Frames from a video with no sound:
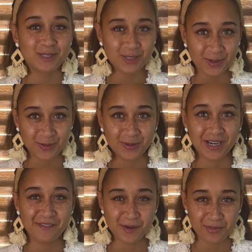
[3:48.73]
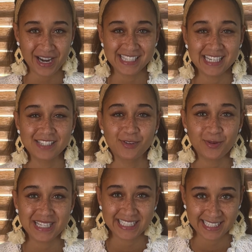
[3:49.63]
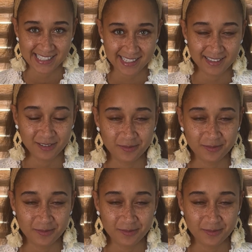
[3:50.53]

2 of the process for residency.